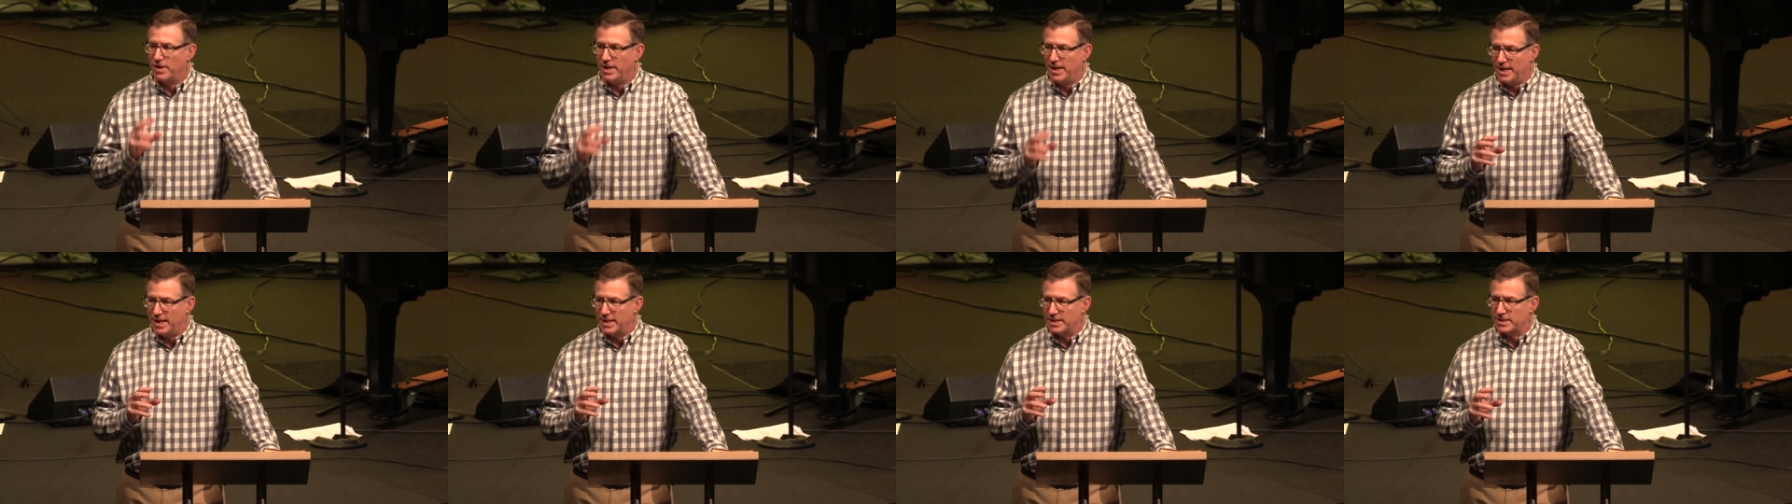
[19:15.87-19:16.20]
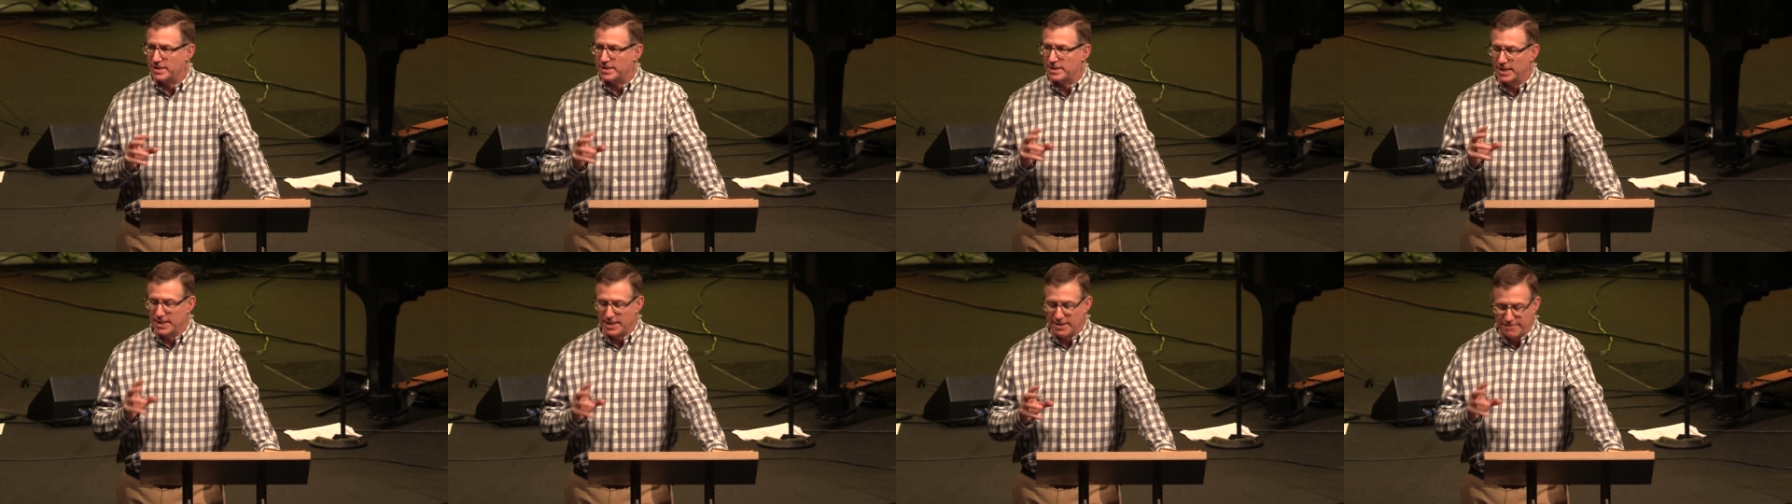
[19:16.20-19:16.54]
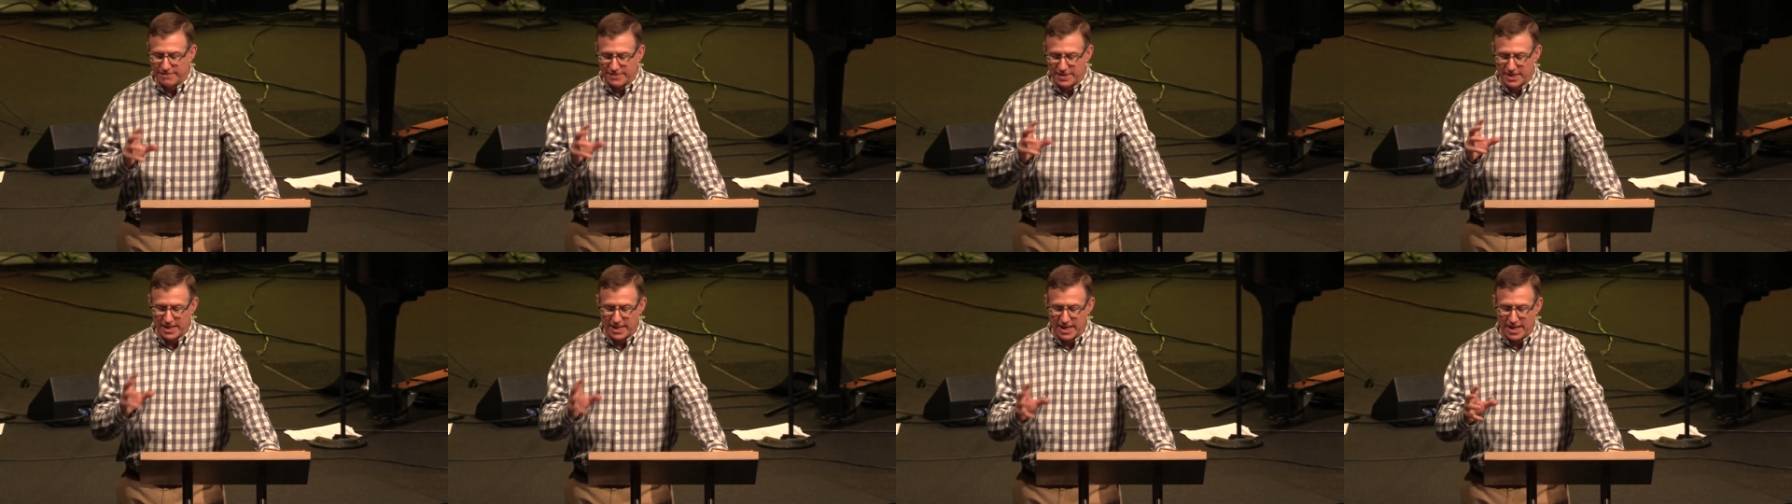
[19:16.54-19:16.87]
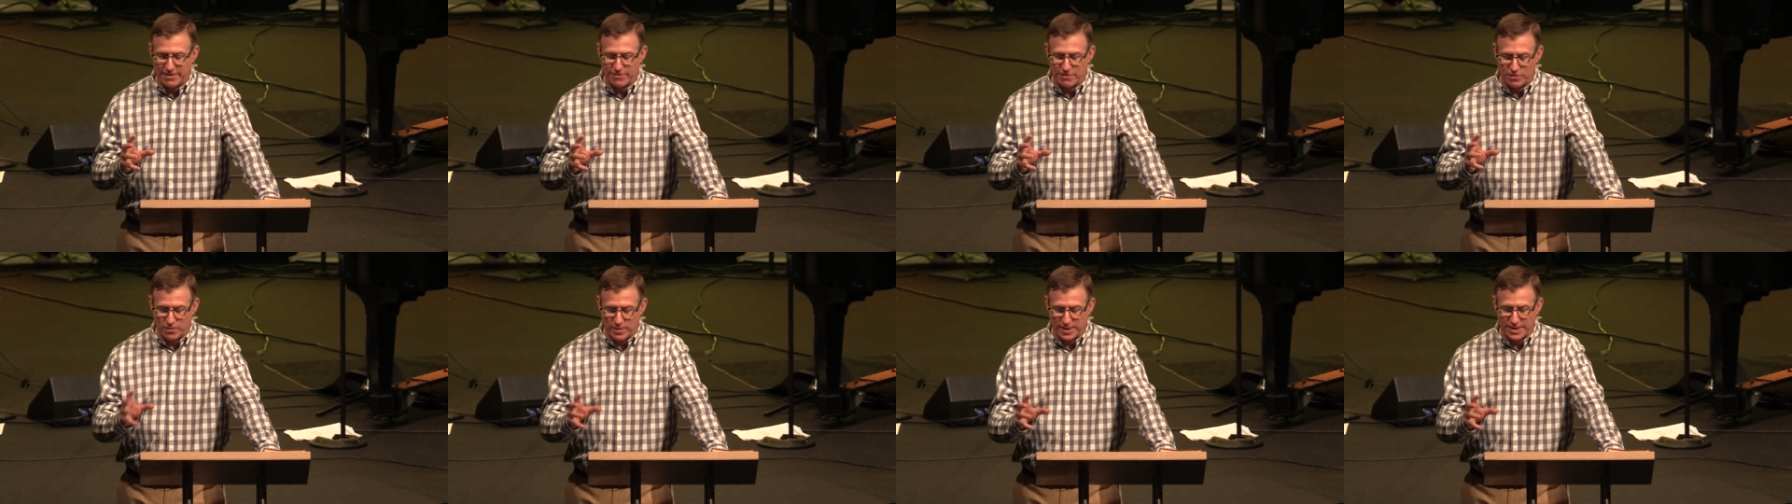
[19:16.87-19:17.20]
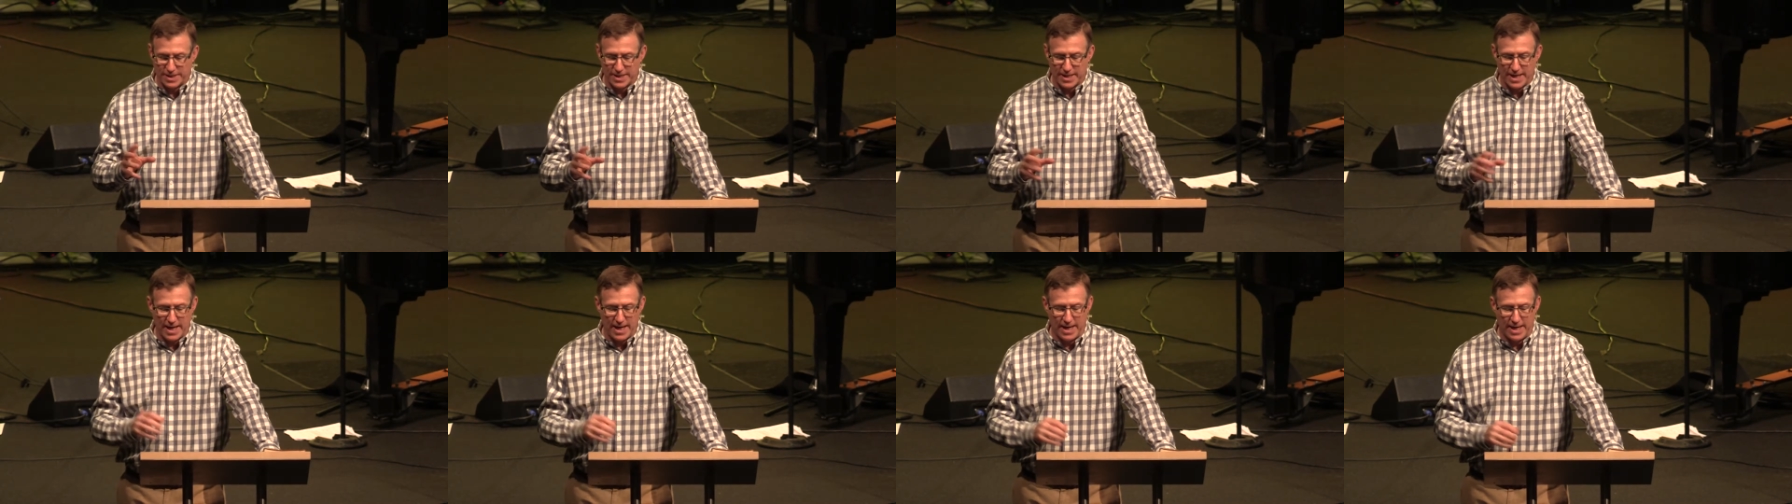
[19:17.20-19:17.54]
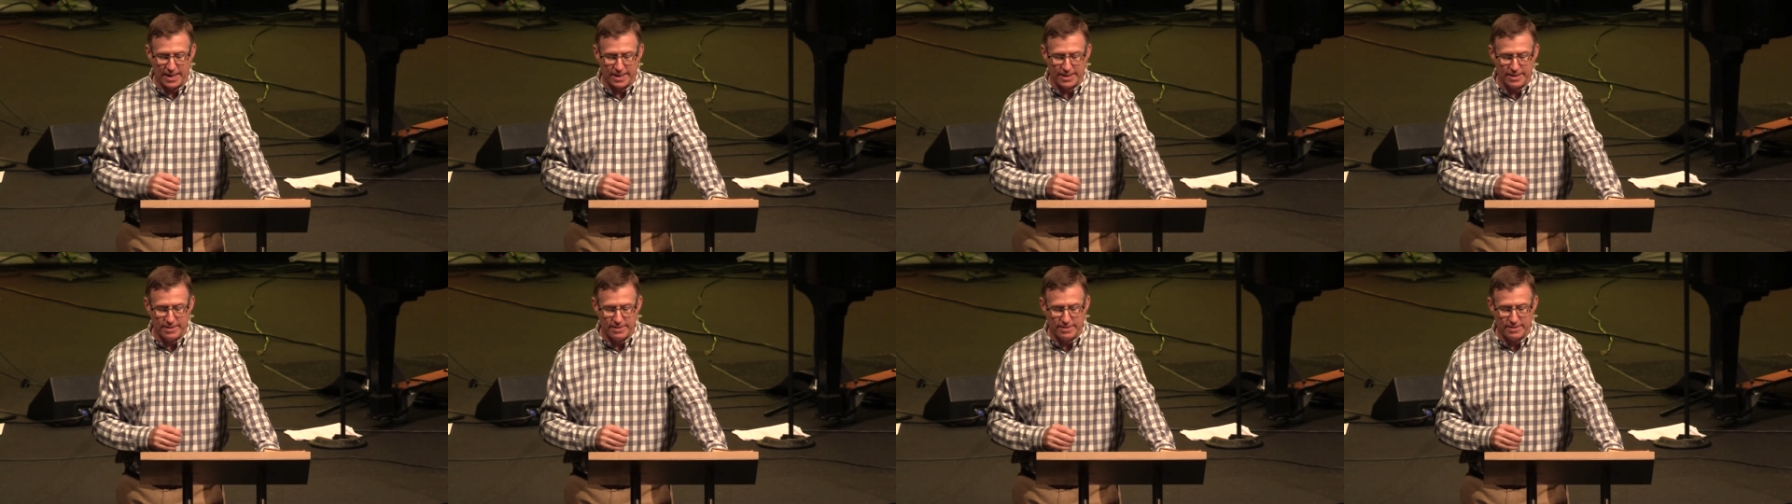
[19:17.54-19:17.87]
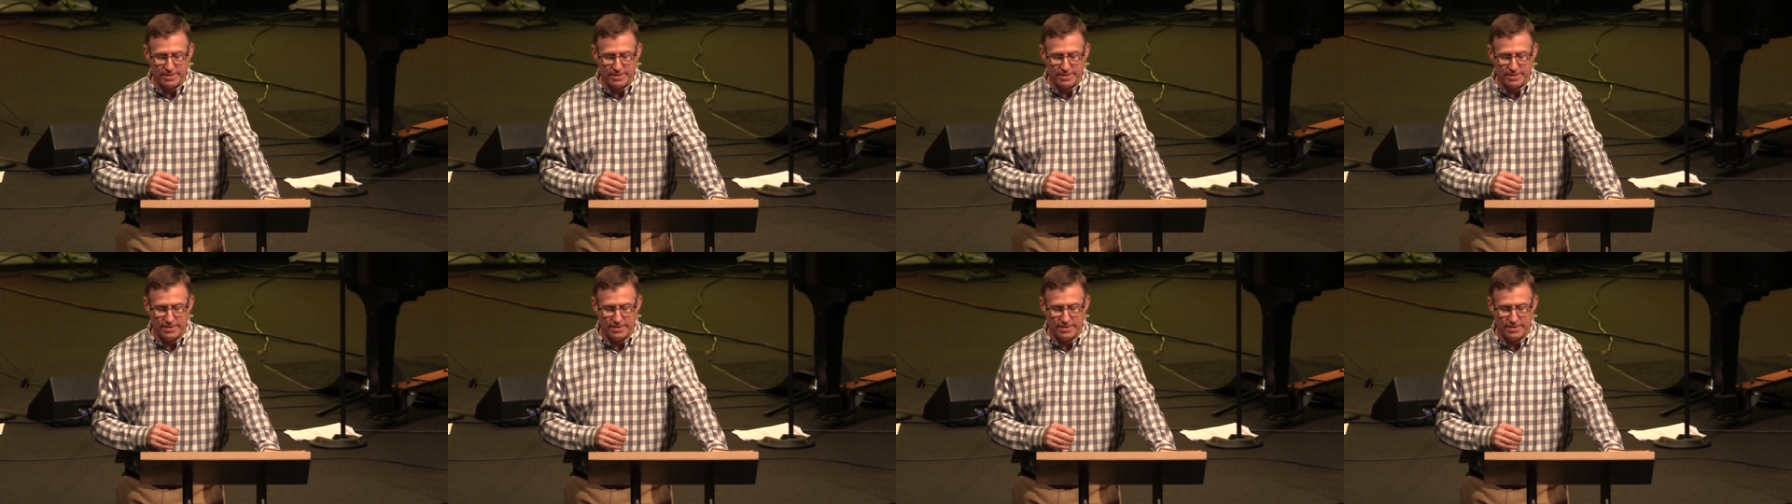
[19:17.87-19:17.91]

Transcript: us to live together with God.